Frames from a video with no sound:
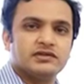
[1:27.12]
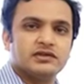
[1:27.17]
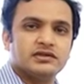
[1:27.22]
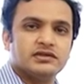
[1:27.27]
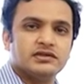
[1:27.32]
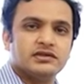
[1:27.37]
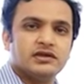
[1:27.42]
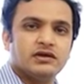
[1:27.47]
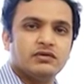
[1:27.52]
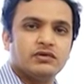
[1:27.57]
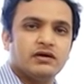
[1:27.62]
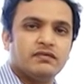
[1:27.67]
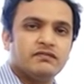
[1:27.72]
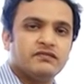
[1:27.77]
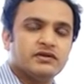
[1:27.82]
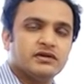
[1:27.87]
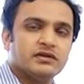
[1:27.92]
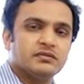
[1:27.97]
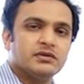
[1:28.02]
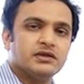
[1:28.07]
surgery, how
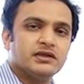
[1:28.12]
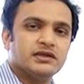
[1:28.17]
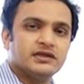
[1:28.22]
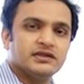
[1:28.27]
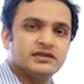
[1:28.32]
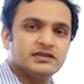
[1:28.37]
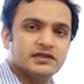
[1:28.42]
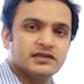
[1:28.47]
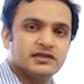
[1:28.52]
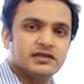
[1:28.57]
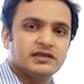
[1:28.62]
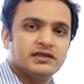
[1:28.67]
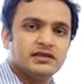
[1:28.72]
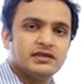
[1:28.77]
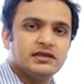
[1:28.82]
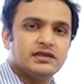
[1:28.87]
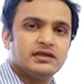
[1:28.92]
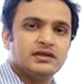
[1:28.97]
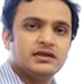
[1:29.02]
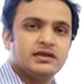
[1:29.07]
comfortably he's sitting.
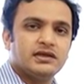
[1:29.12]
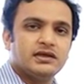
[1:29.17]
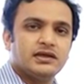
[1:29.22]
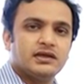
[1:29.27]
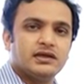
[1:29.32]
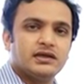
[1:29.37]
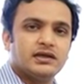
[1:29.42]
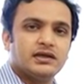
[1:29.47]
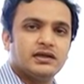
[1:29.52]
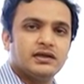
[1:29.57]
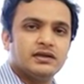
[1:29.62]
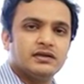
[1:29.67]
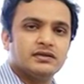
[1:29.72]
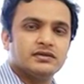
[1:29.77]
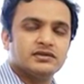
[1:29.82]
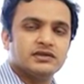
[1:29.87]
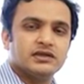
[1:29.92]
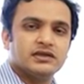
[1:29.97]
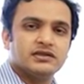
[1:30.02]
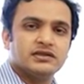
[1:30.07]

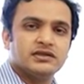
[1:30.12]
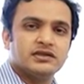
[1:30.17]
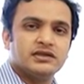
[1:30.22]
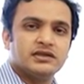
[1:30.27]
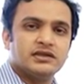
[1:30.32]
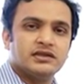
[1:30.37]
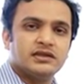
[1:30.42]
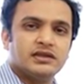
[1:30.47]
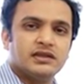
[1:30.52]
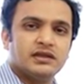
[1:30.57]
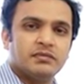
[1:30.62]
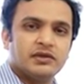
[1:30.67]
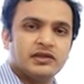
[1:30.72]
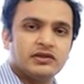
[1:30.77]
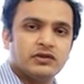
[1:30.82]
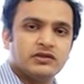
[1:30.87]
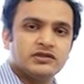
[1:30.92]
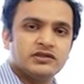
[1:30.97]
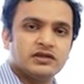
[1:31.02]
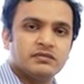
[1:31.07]
Surgery, the
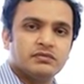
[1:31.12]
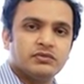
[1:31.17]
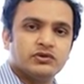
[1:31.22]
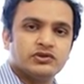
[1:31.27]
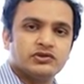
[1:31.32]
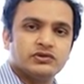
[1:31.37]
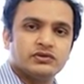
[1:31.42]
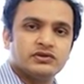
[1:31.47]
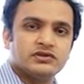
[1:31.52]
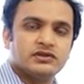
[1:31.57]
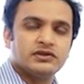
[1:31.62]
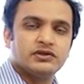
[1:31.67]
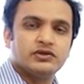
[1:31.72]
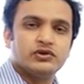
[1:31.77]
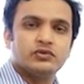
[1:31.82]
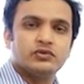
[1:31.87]
pathology report shows that the